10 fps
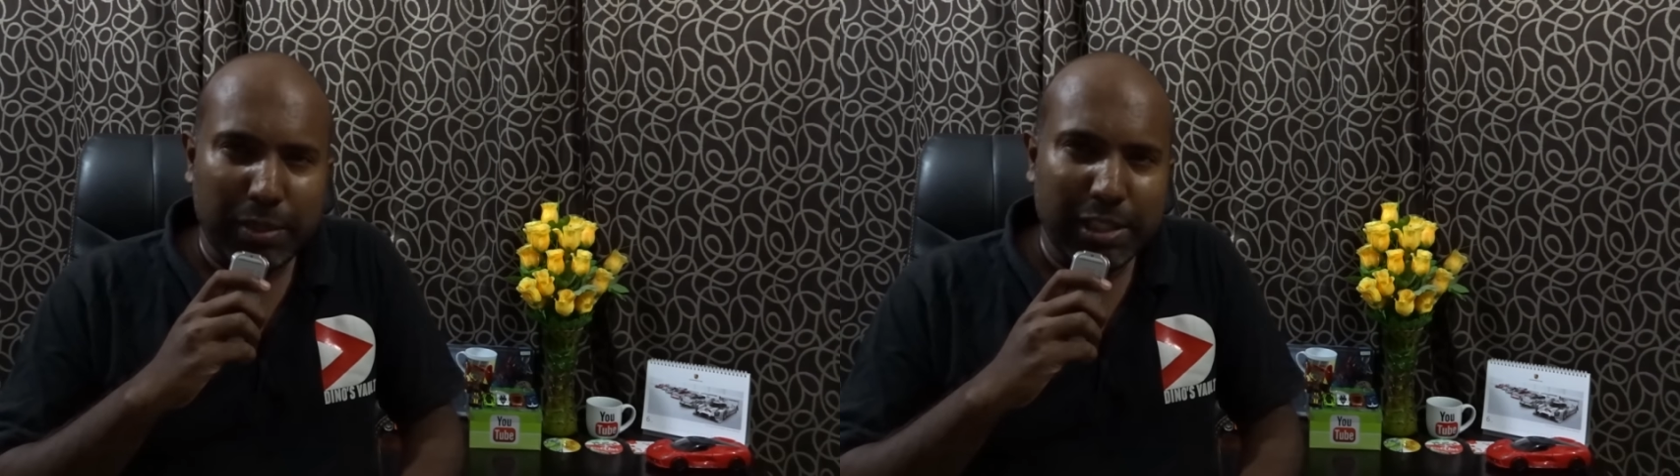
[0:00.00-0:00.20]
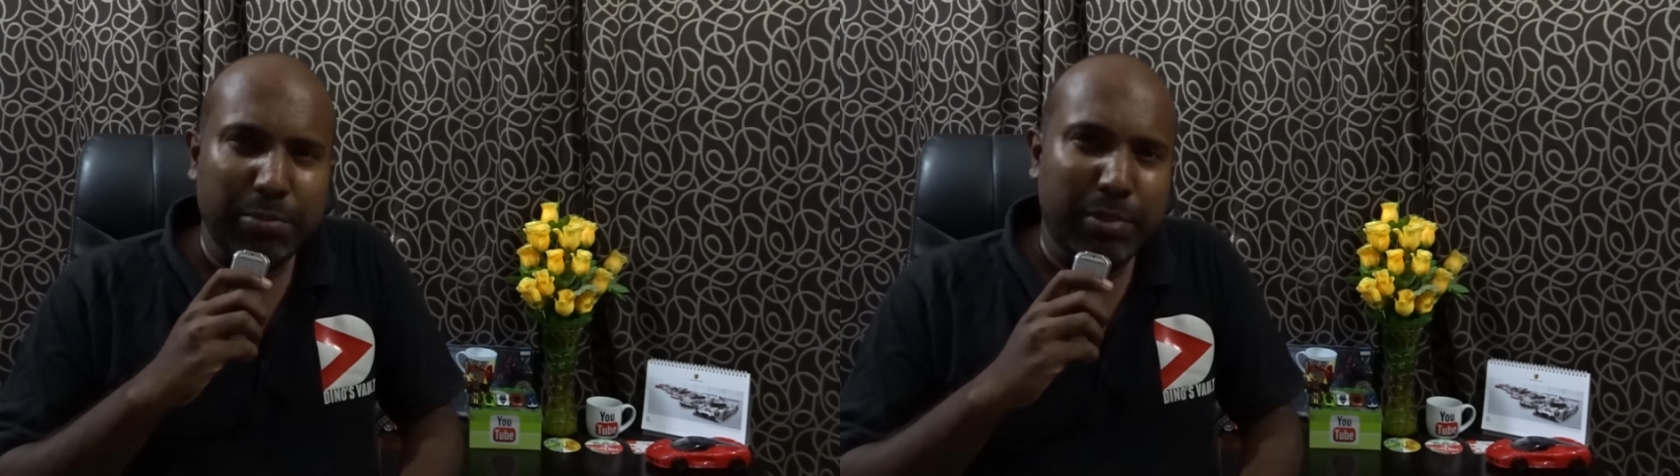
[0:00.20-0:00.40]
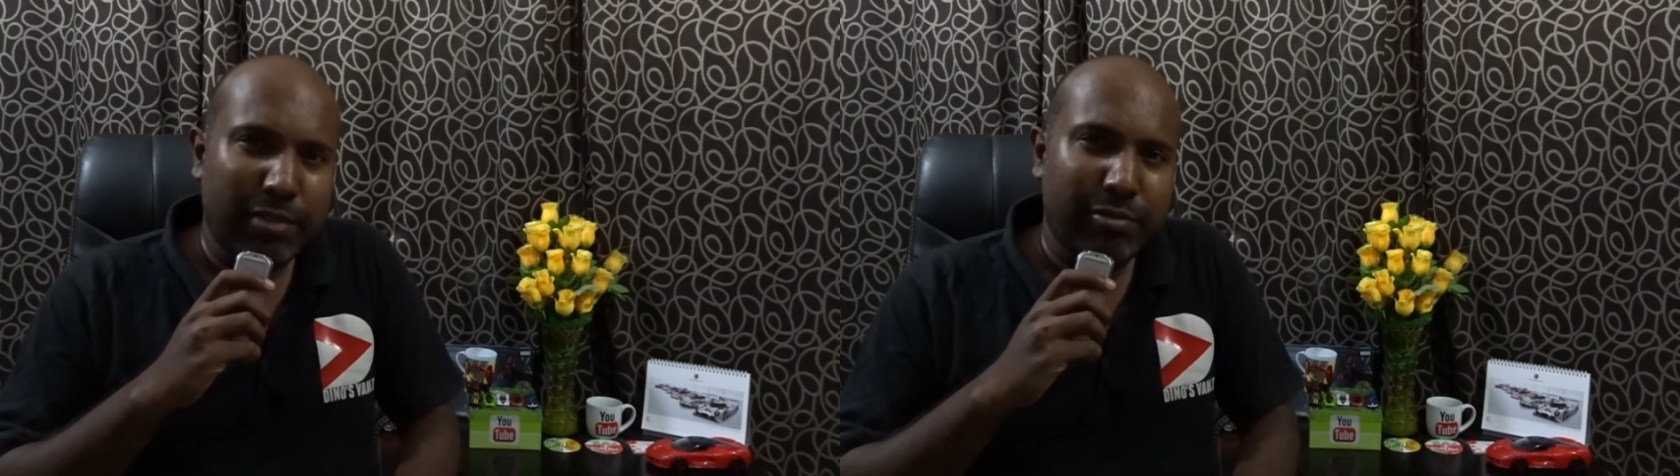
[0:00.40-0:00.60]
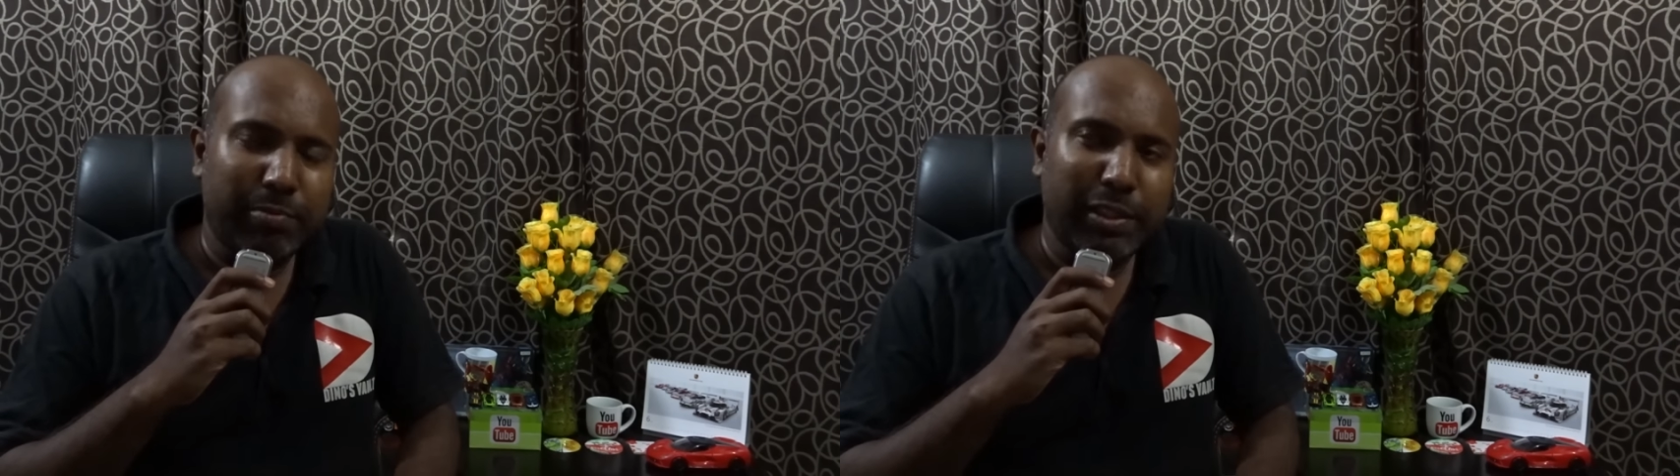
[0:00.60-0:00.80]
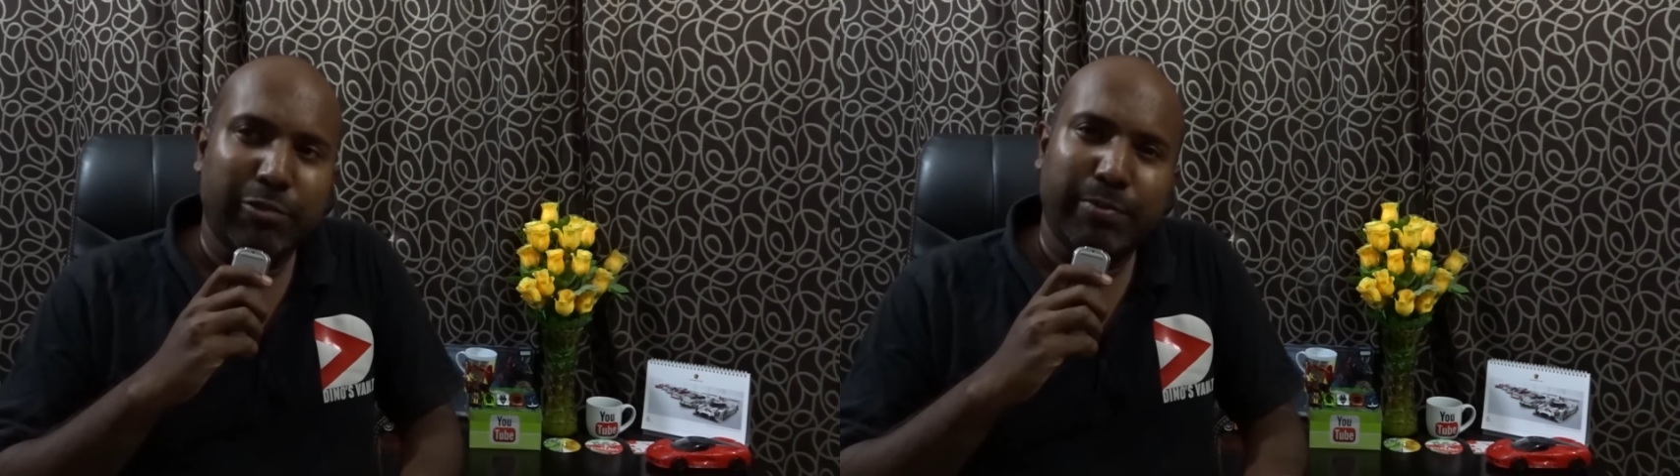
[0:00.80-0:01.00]
please bear
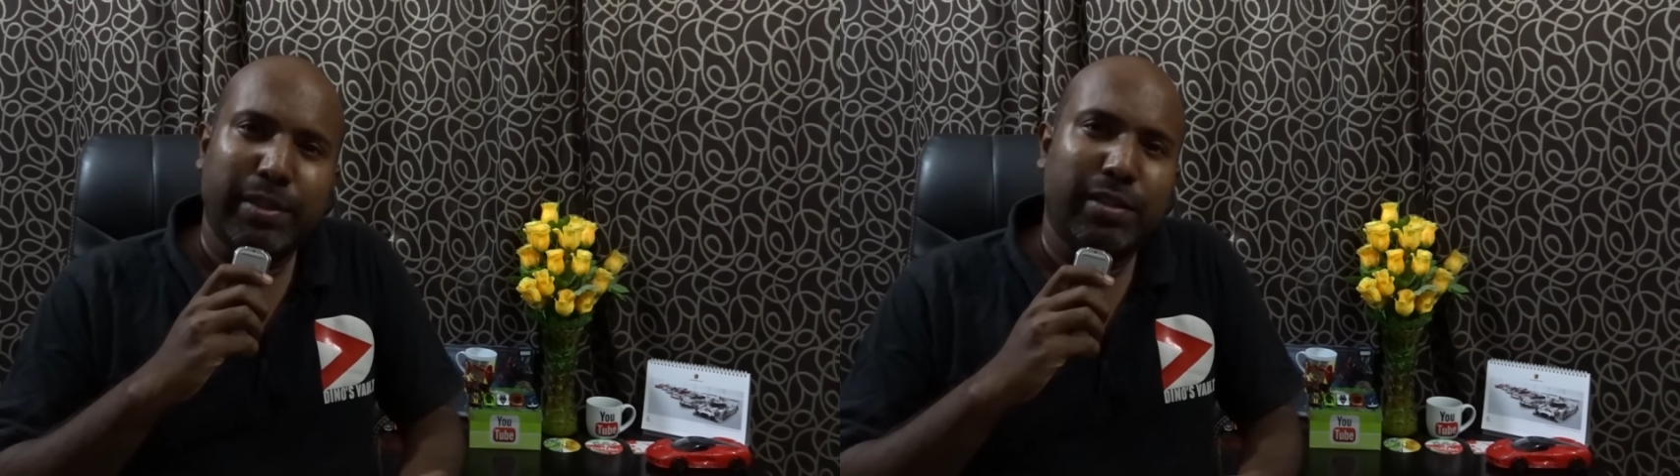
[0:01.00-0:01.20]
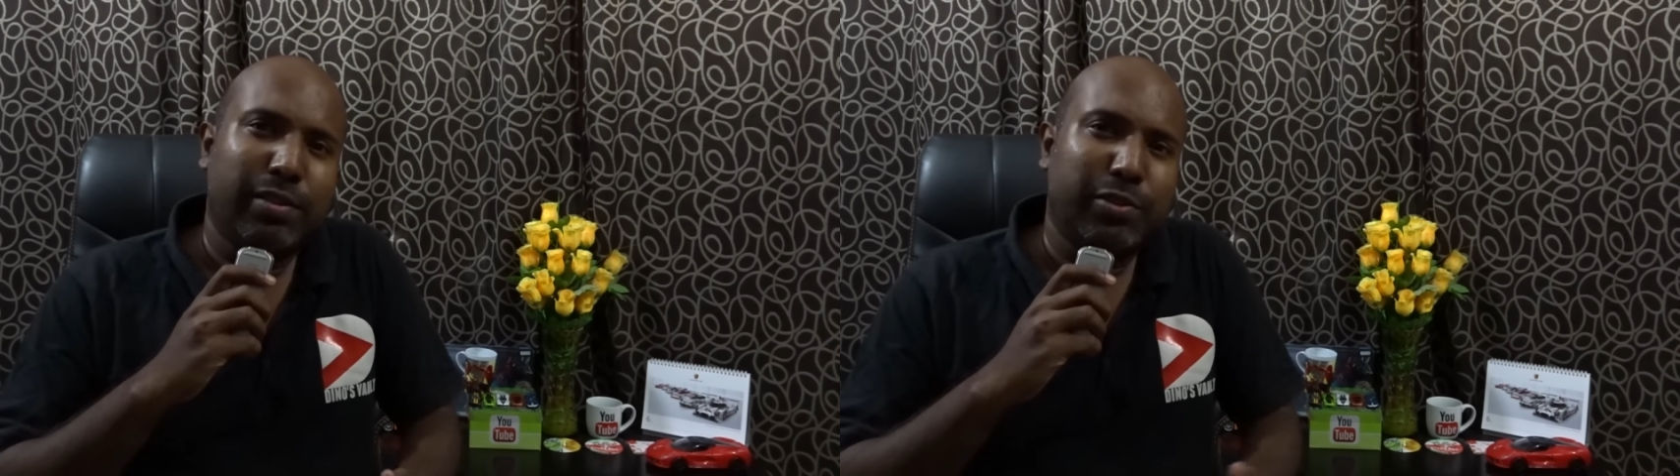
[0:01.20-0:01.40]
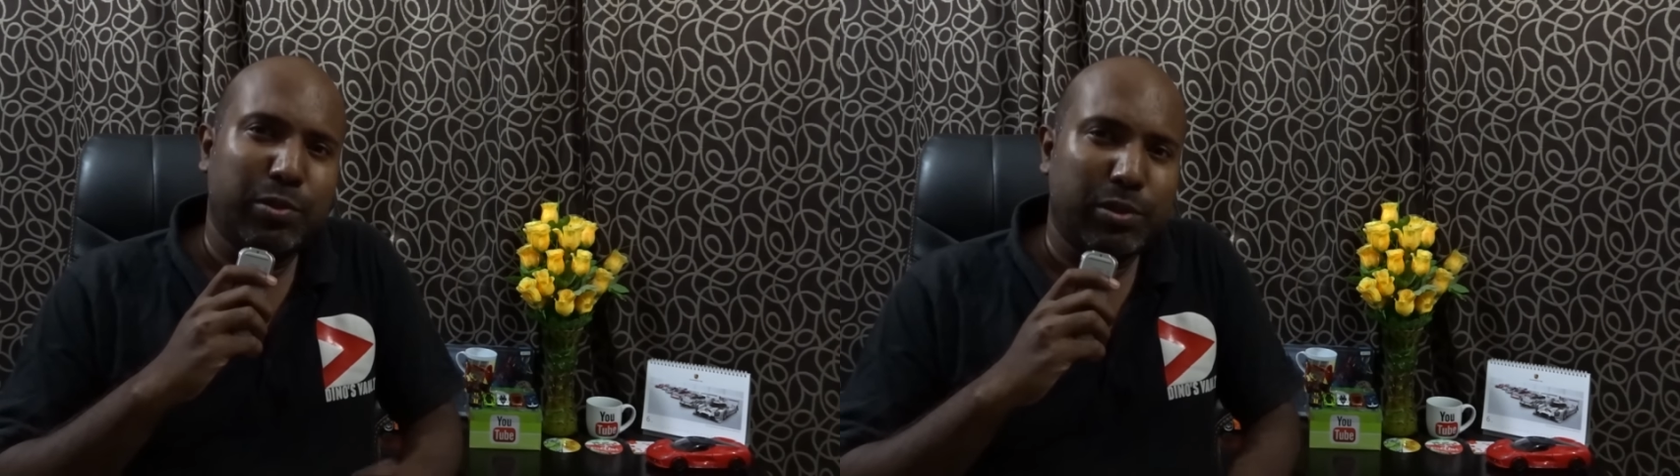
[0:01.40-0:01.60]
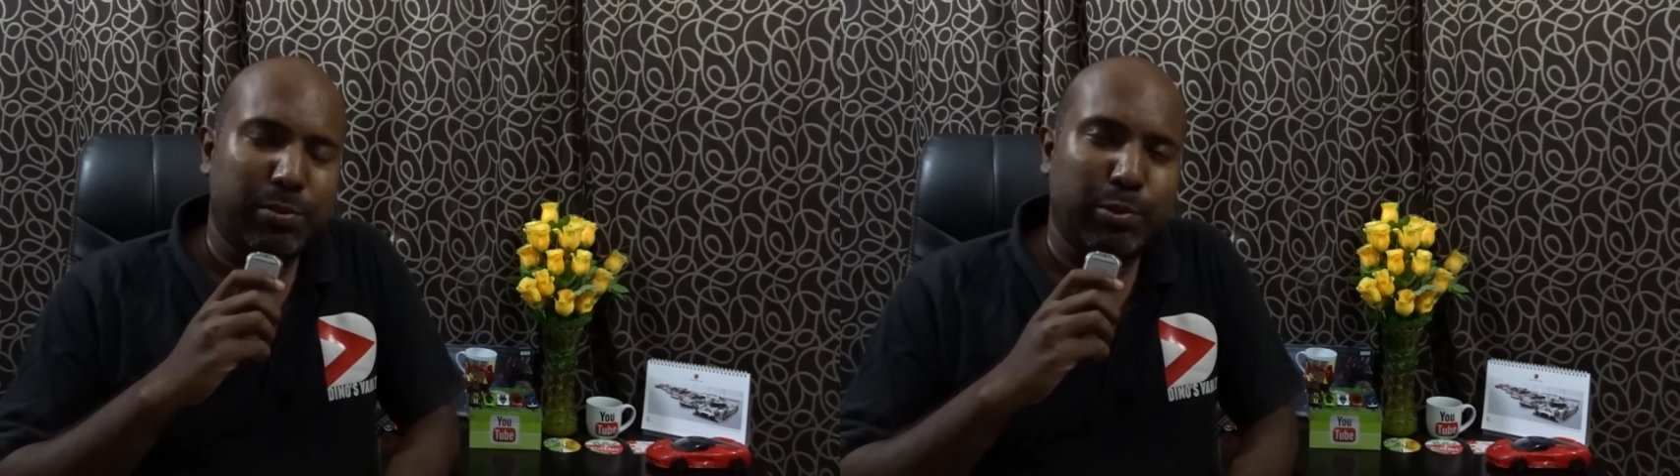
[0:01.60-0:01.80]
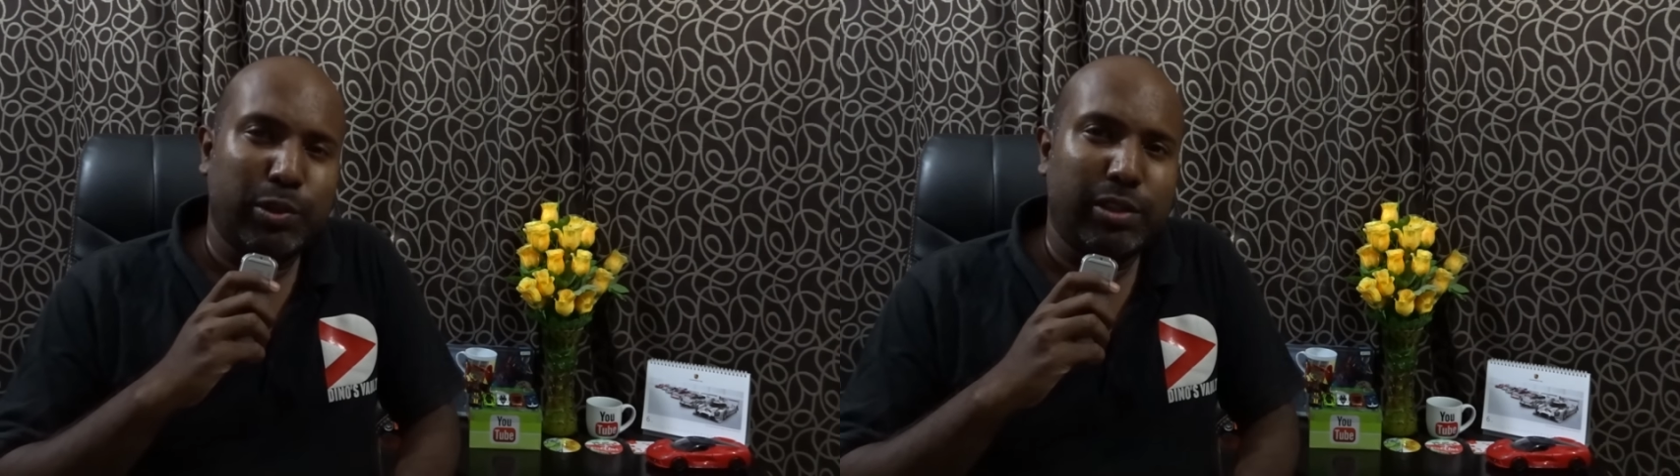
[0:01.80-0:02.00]
with me. You've been so
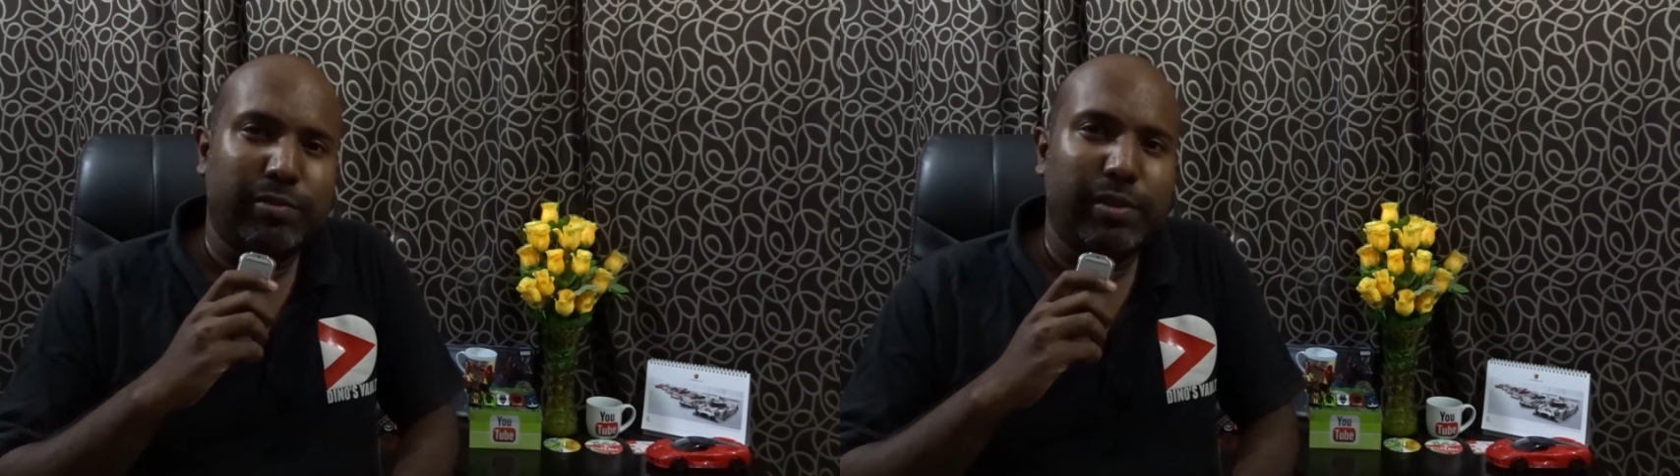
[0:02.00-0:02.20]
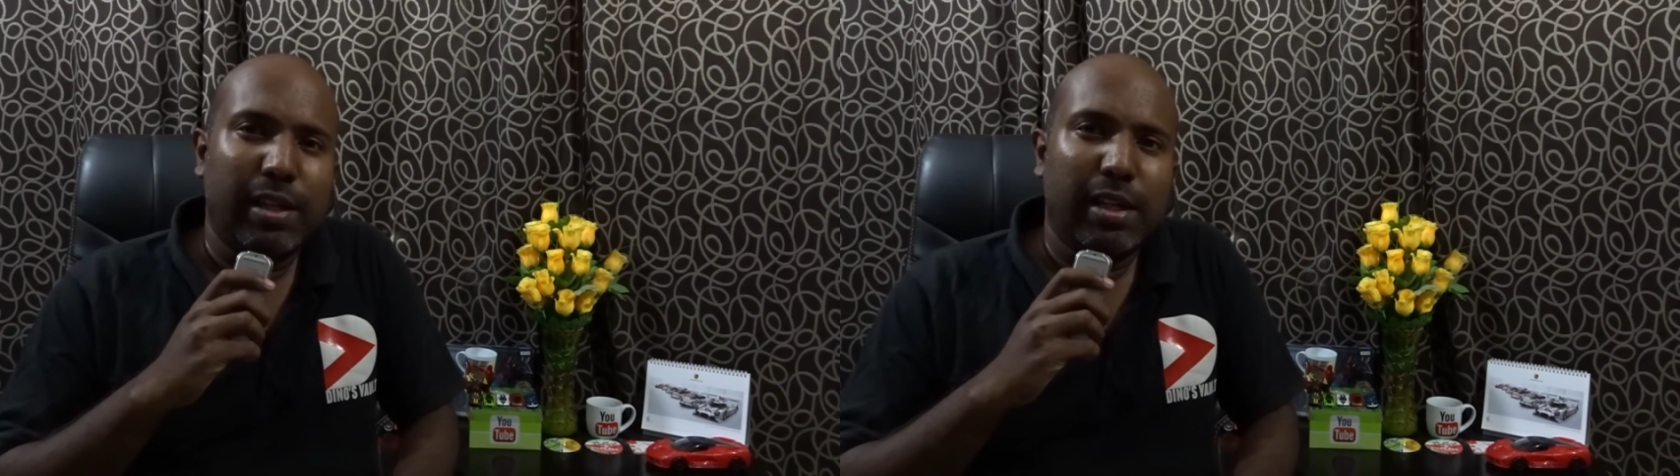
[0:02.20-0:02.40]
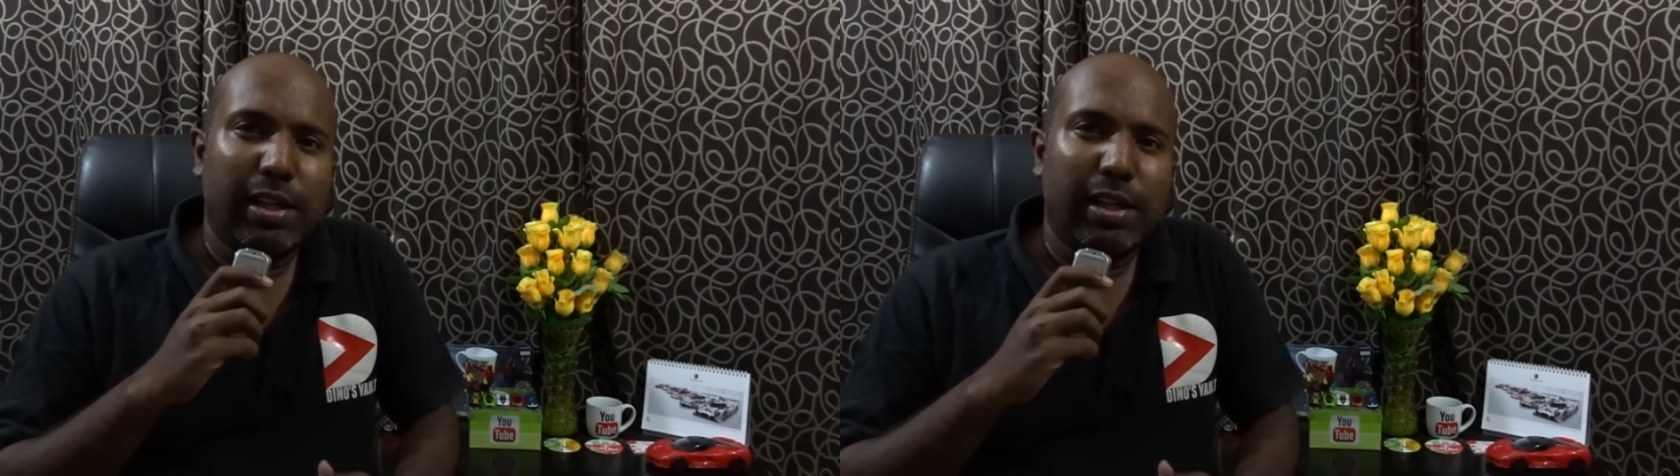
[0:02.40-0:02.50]
supportive.